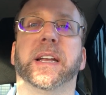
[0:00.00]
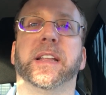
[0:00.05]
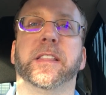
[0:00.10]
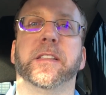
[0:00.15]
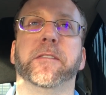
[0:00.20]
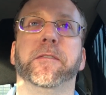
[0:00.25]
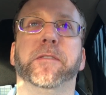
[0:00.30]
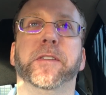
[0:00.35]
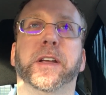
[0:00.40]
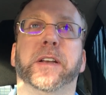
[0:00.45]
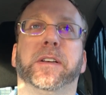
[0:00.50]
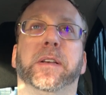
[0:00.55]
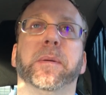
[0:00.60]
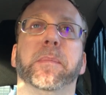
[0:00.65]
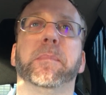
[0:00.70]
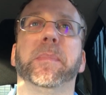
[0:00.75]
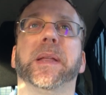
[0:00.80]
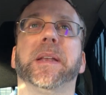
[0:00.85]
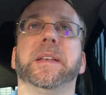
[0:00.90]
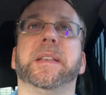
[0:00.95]
and the
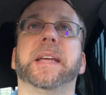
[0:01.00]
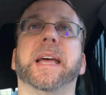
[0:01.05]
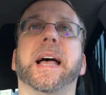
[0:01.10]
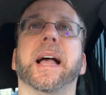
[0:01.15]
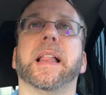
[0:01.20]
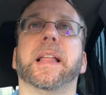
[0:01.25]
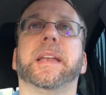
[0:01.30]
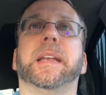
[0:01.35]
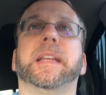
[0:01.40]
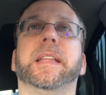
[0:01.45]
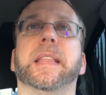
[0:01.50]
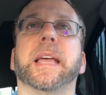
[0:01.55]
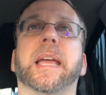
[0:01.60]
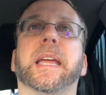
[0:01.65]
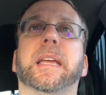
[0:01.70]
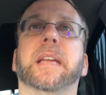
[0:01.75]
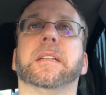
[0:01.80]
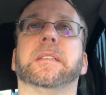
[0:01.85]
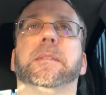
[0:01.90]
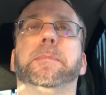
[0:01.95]
victim mentality
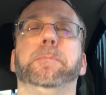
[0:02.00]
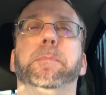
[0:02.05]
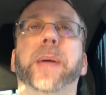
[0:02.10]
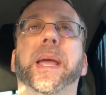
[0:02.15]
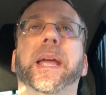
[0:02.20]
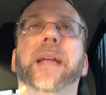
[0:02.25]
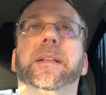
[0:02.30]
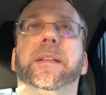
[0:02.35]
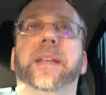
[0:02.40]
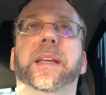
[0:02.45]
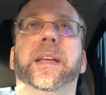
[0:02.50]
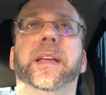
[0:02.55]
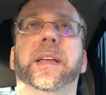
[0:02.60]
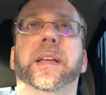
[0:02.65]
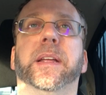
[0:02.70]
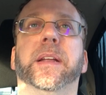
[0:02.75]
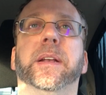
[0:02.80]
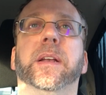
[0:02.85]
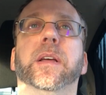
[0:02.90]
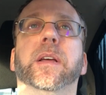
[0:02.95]
that gets baked
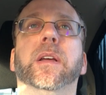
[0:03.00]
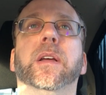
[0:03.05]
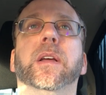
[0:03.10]
in